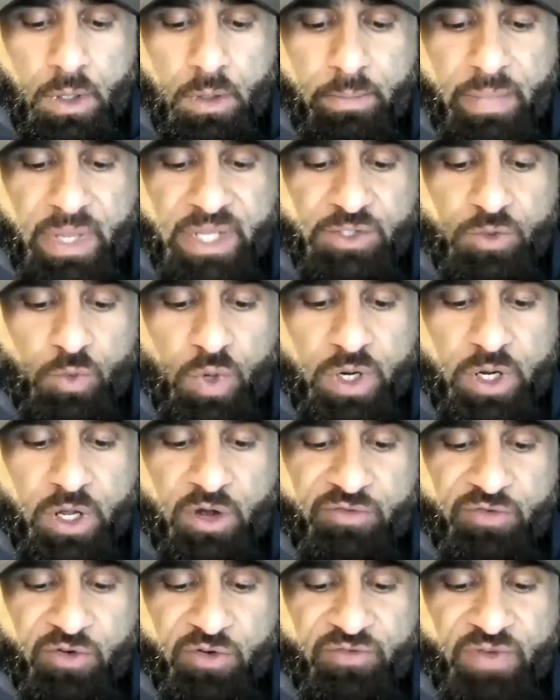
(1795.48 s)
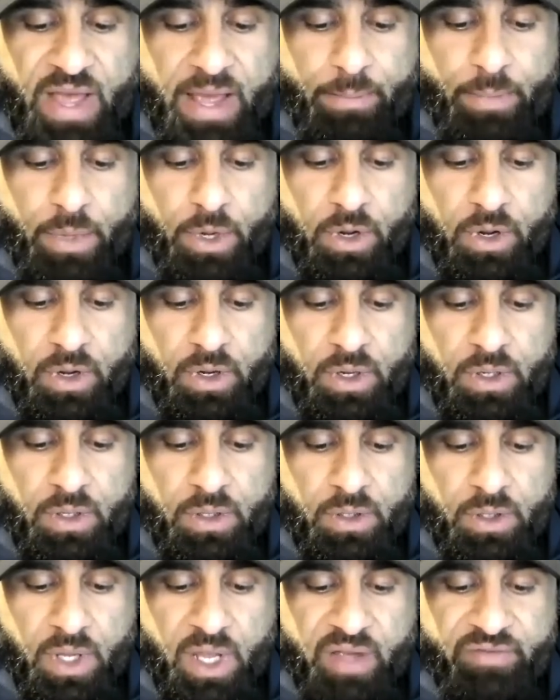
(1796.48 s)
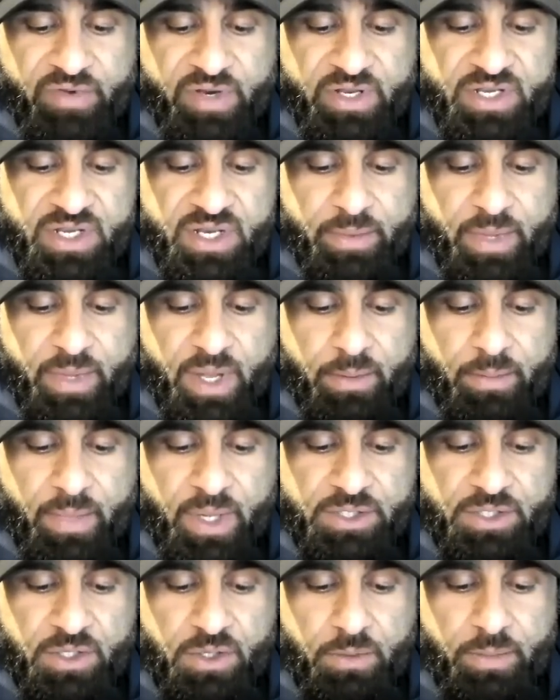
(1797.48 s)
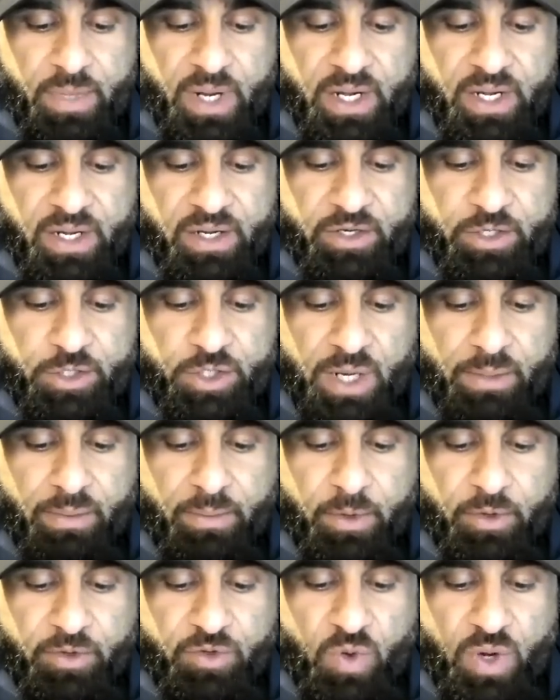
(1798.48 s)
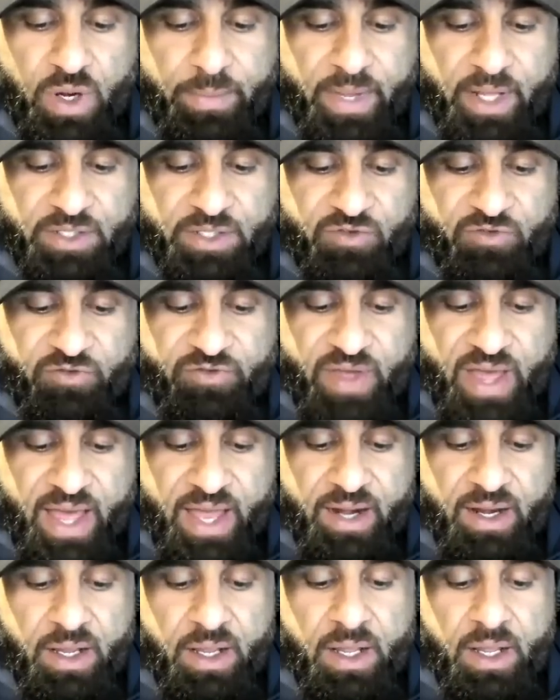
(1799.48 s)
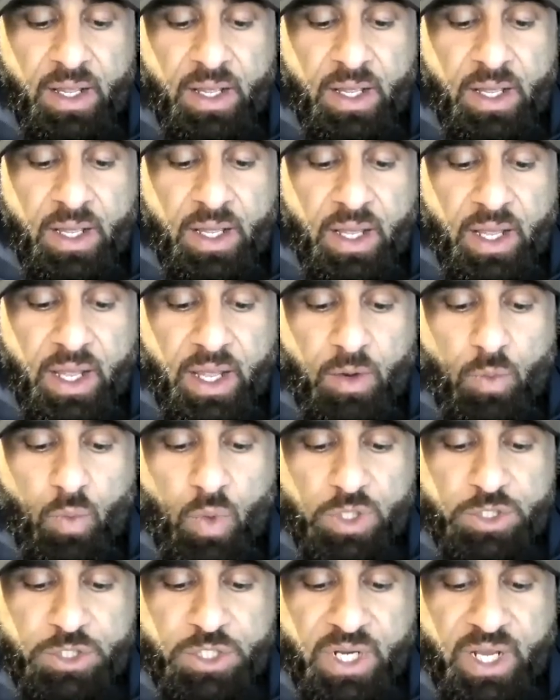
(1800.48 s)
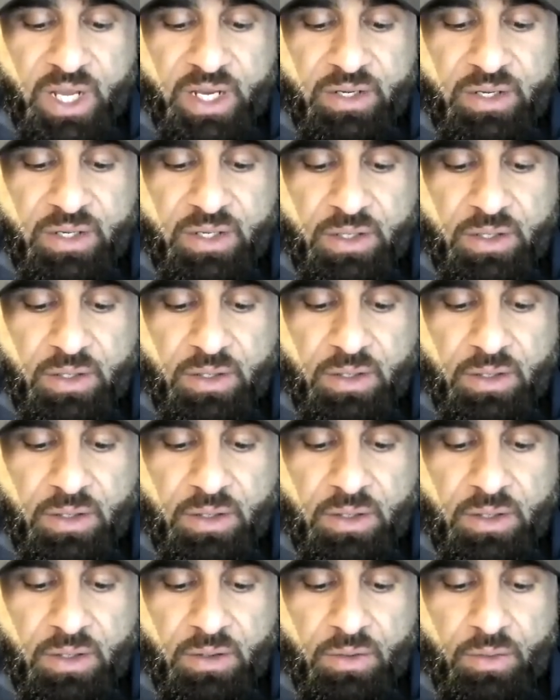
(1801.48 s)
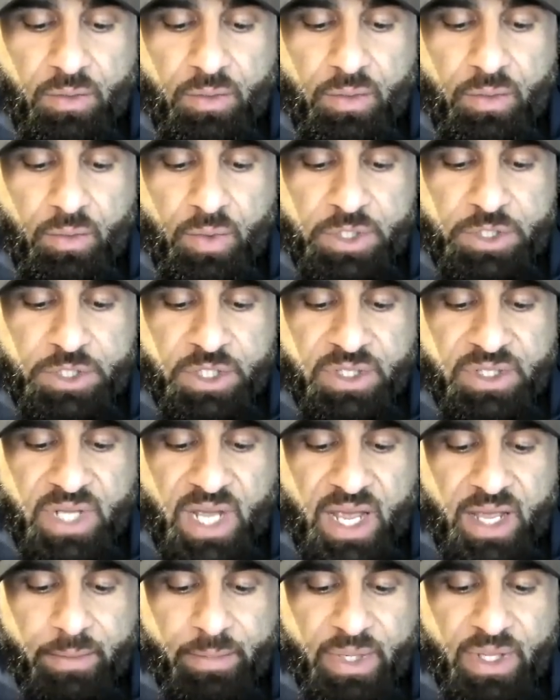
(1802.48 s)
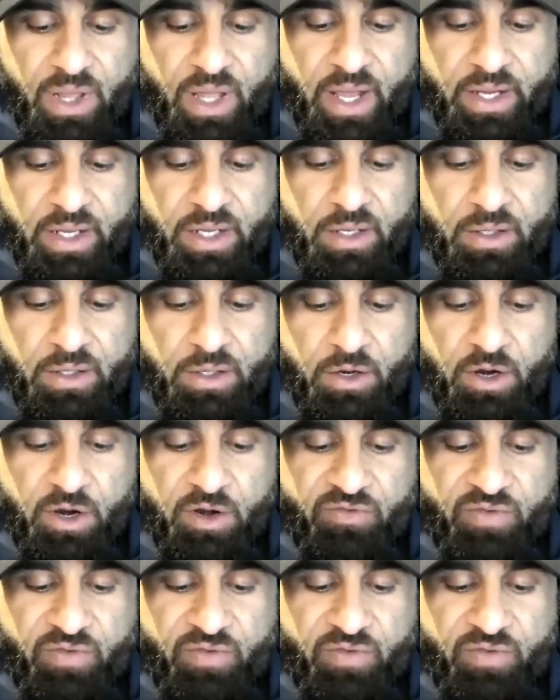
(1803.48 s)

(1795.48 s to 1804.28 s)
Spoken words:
Best workout for fat burn. I have a decent amount of muscle, but I need to drop about 20 pounds of fat. And what should I What should diet be like? Current